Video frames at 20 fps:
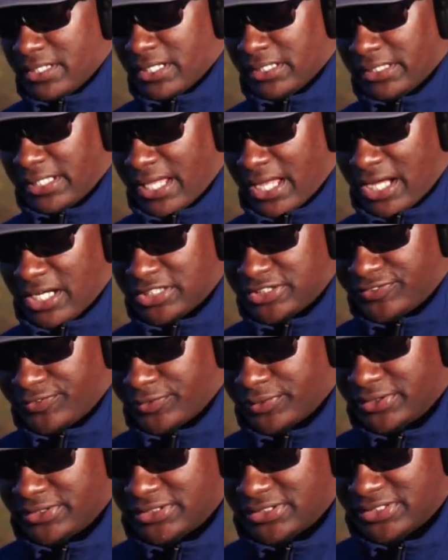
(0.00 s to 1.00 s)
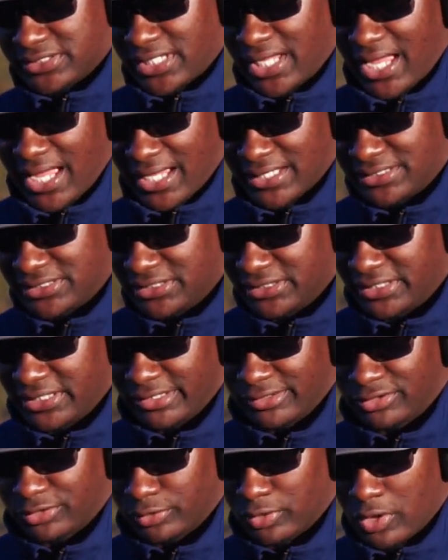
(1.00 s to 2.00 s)
allows for the slide to
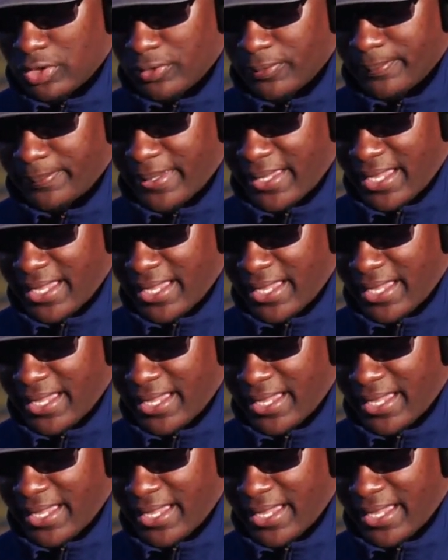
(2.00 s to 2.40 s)
get thrown